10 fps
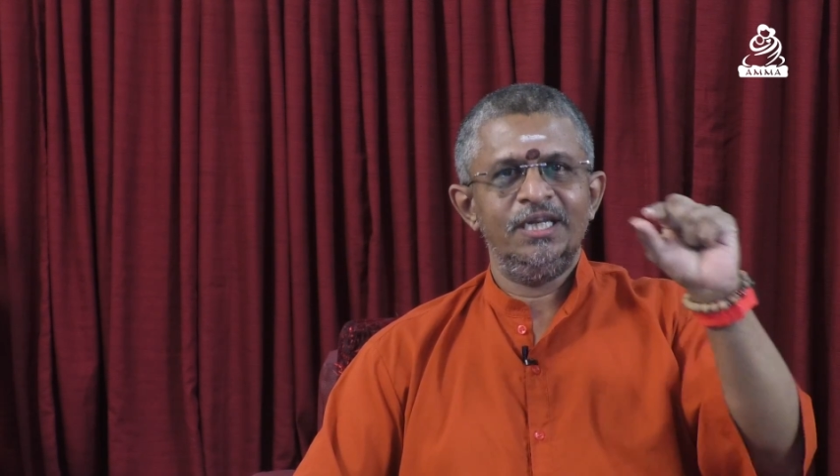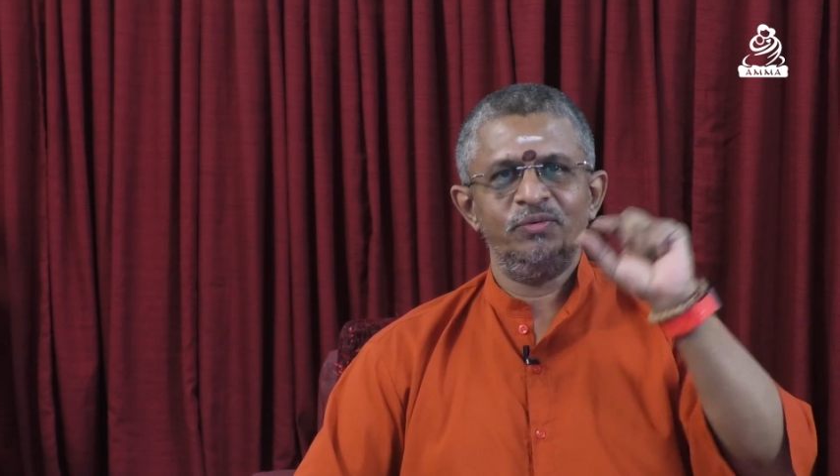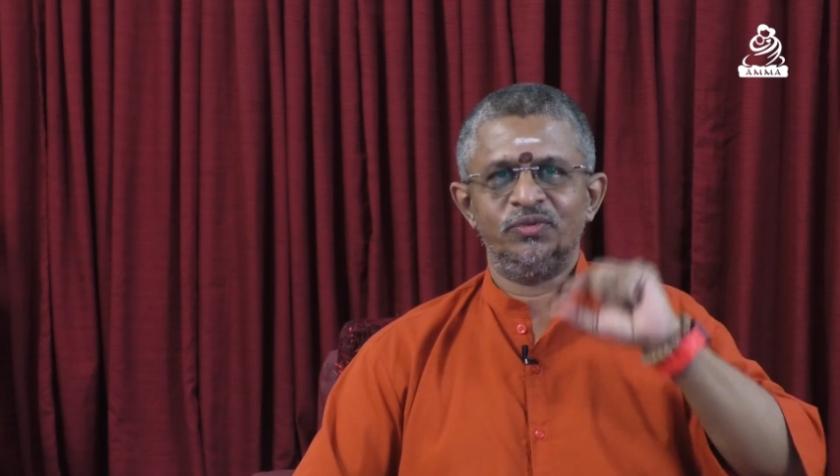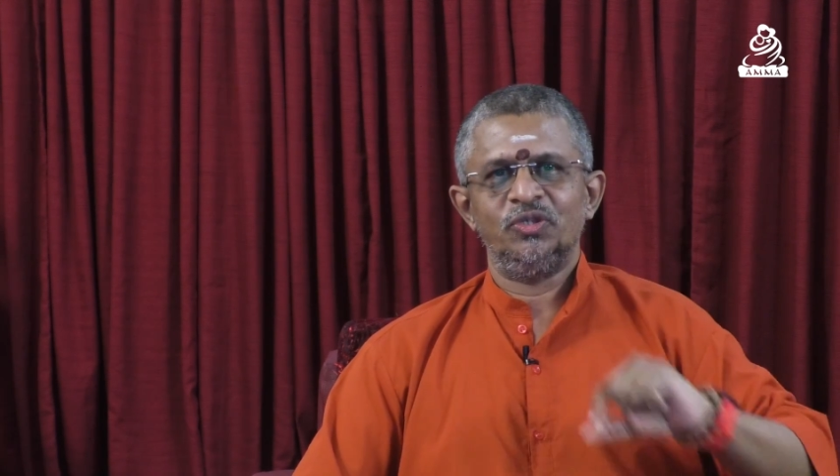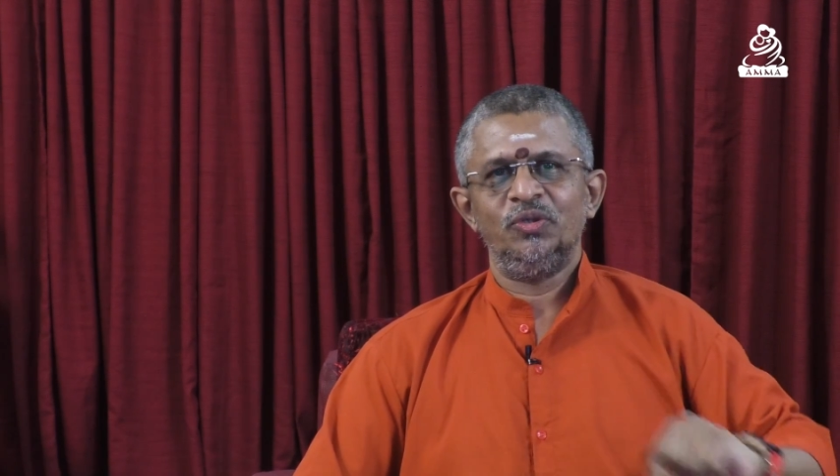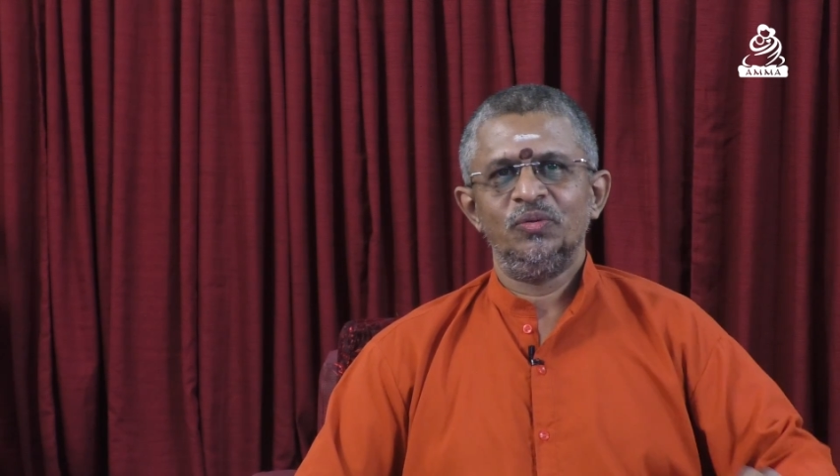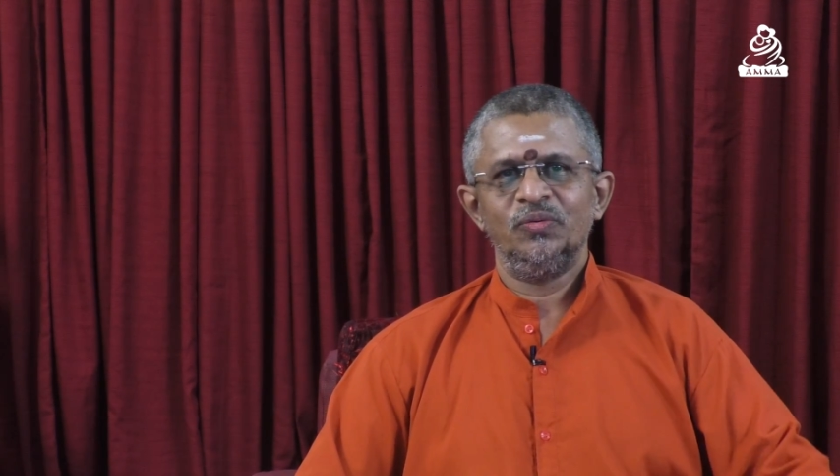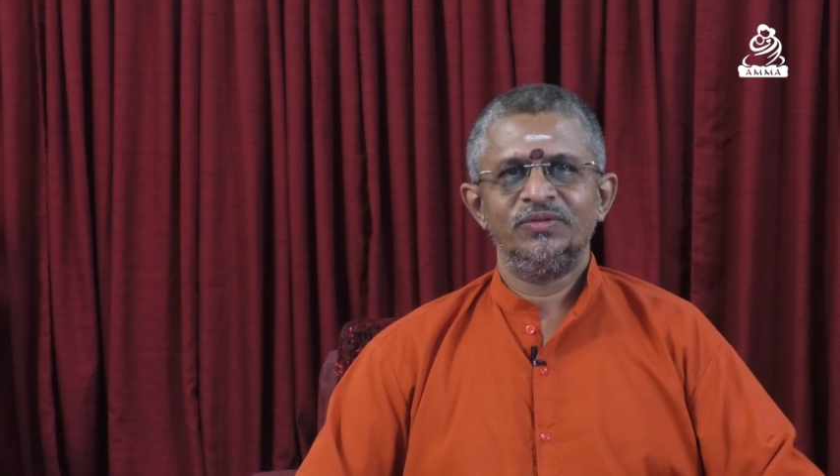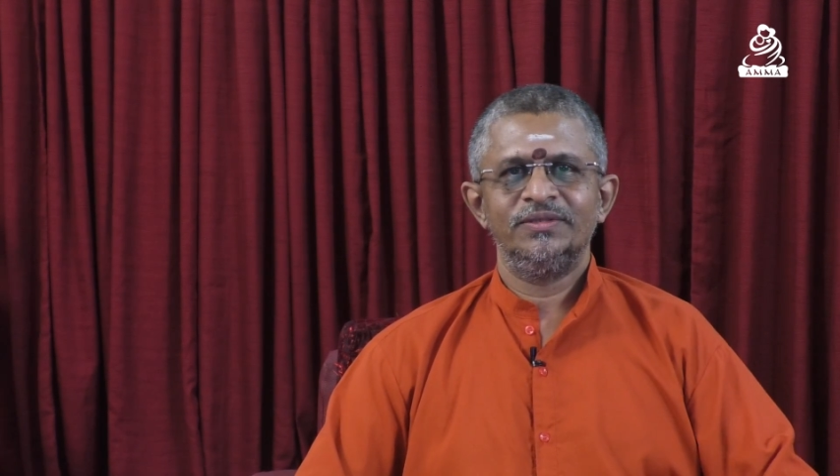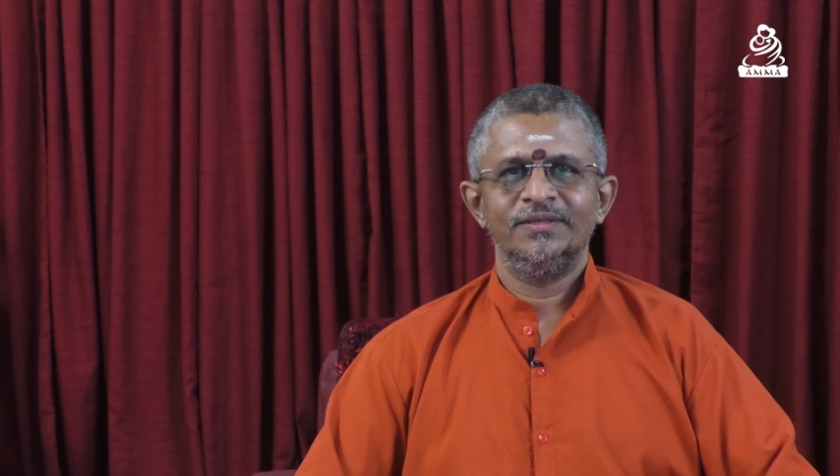tea leaves
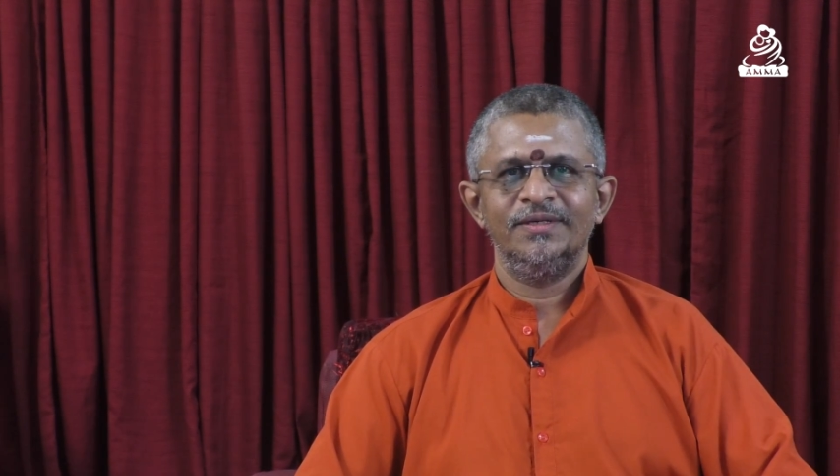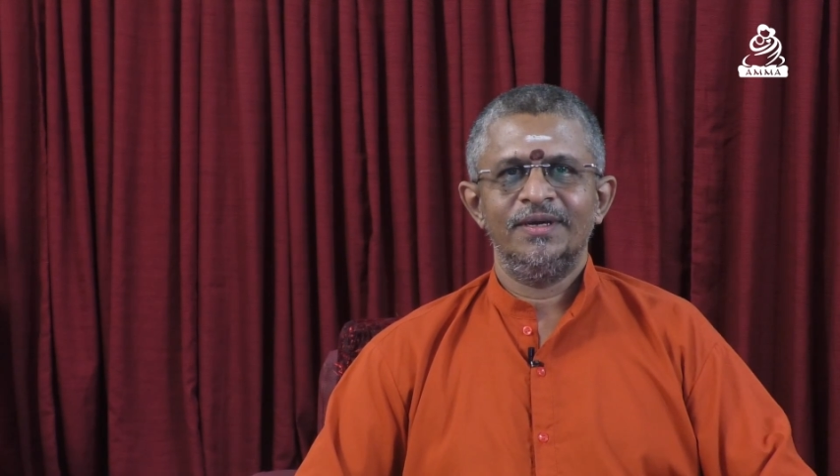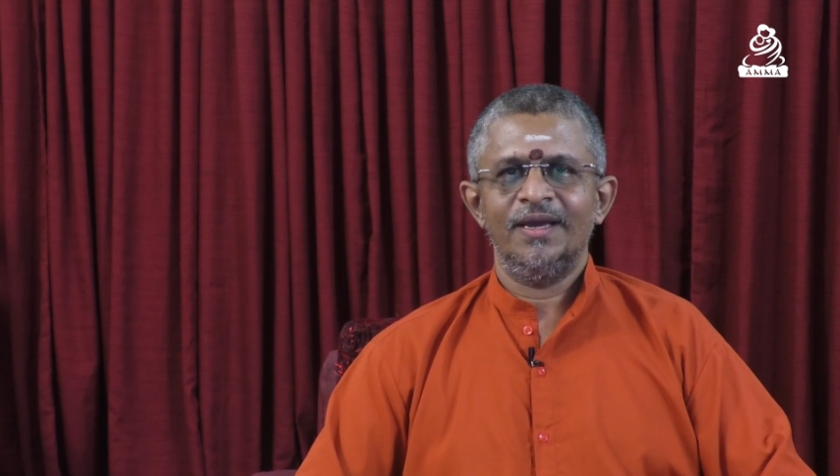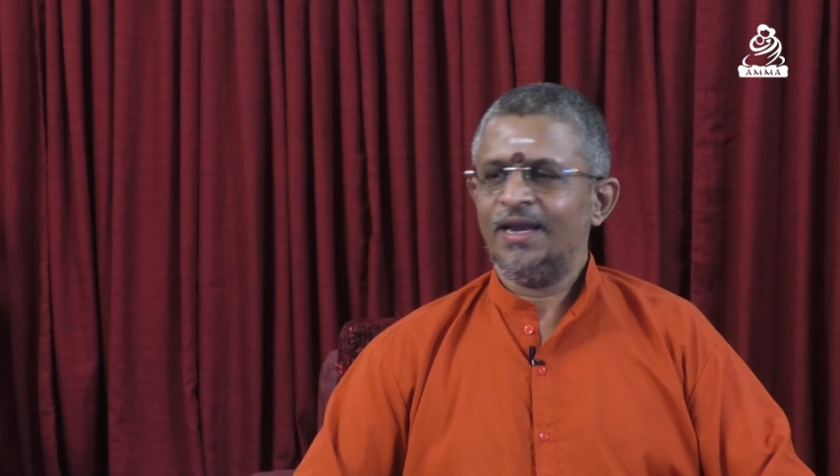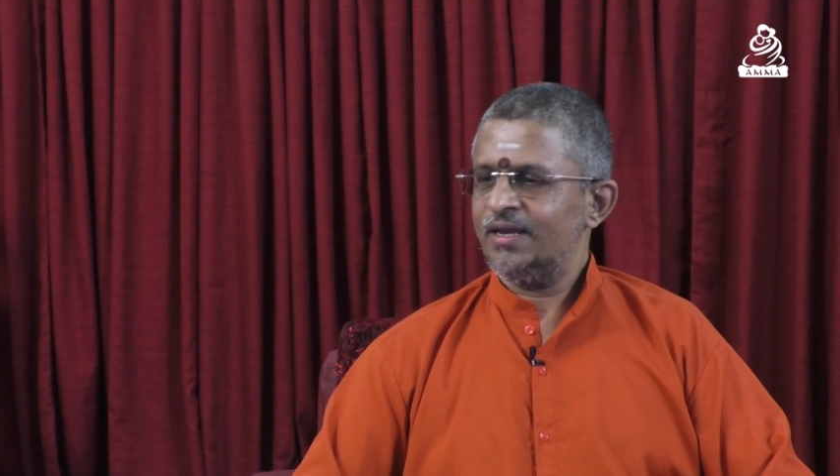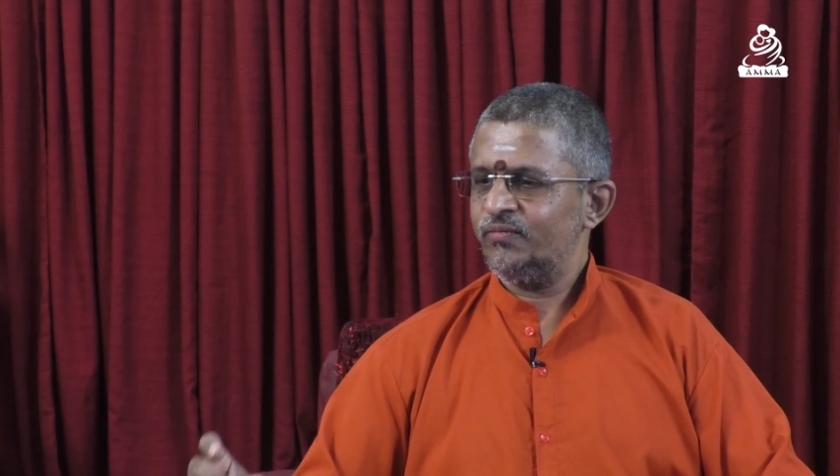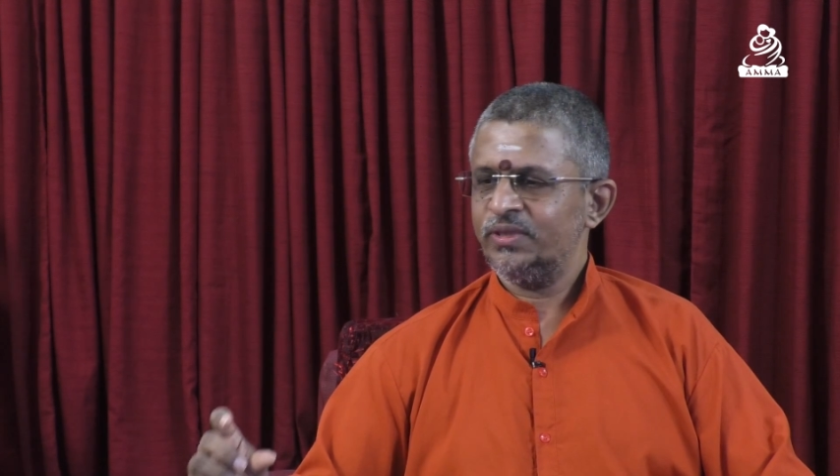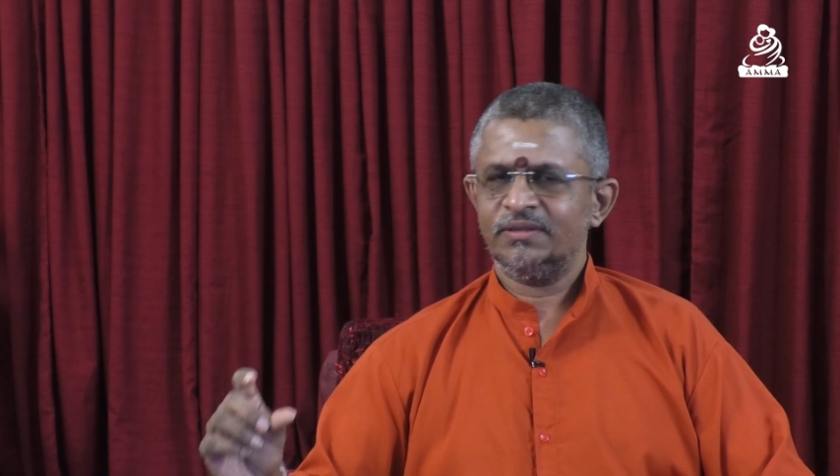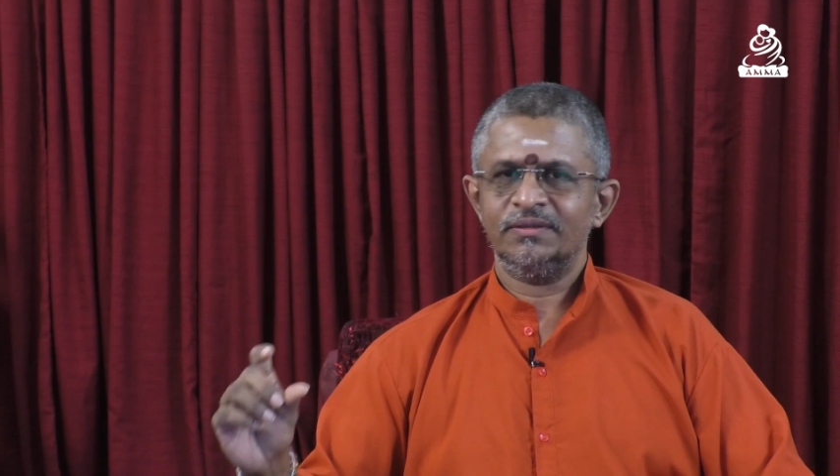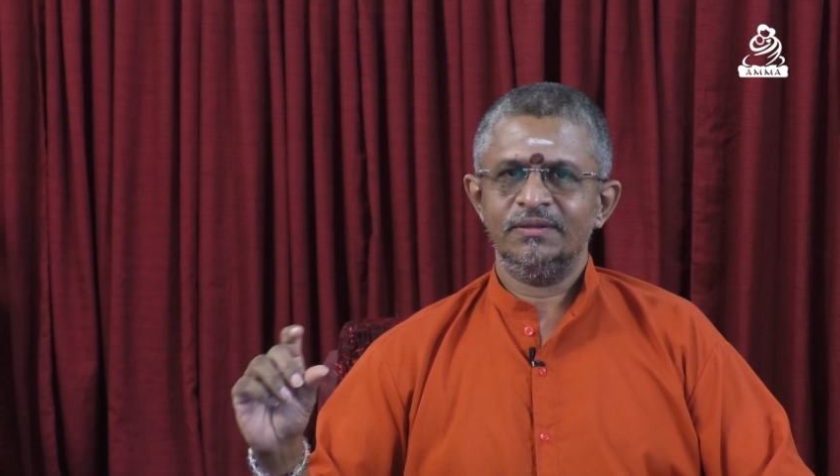to use.
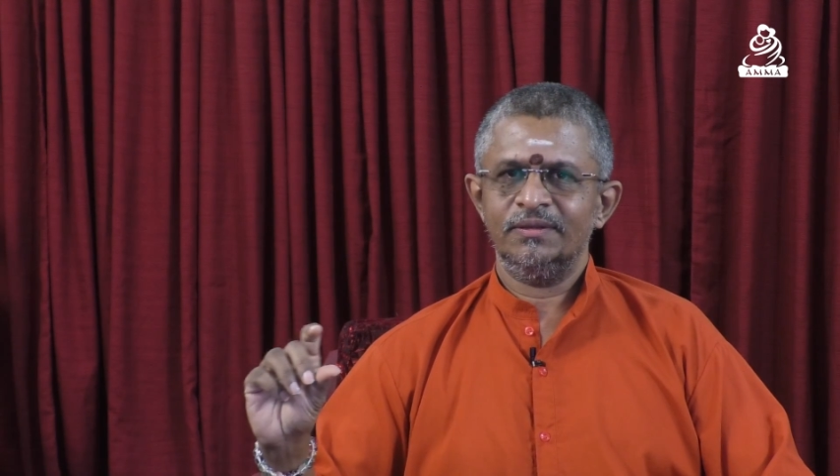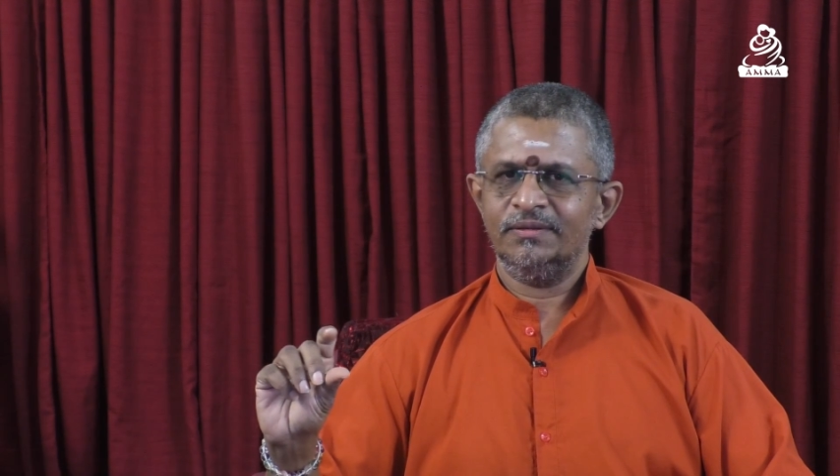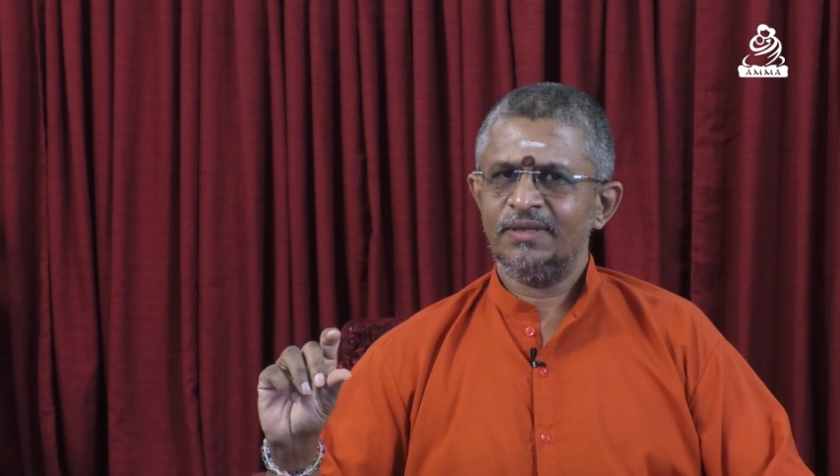And with